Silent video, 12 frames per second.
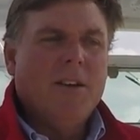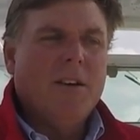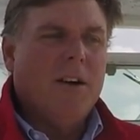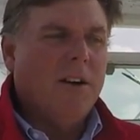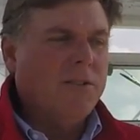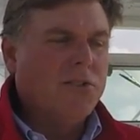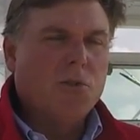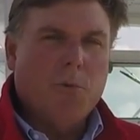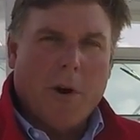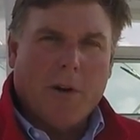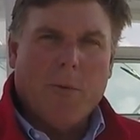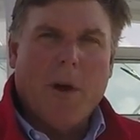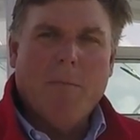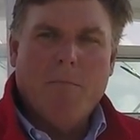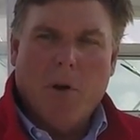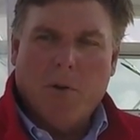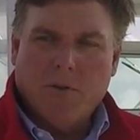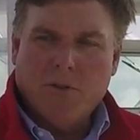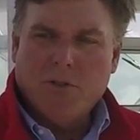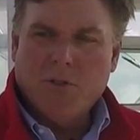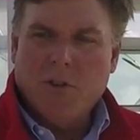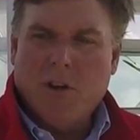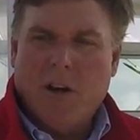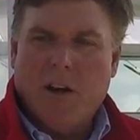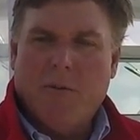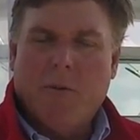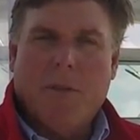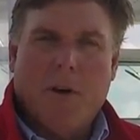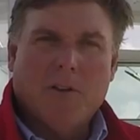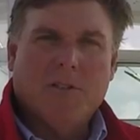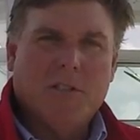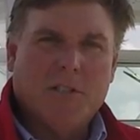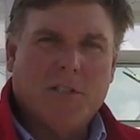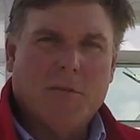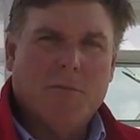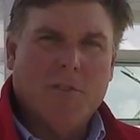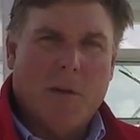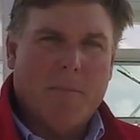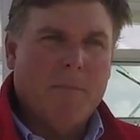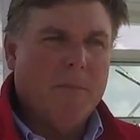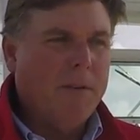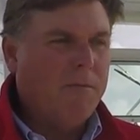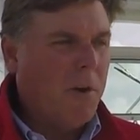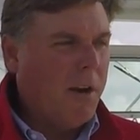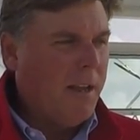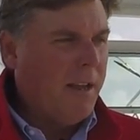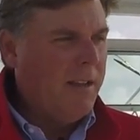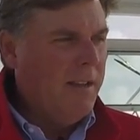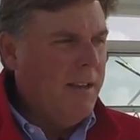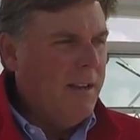uh, squared away boats uh, with all systems up and running.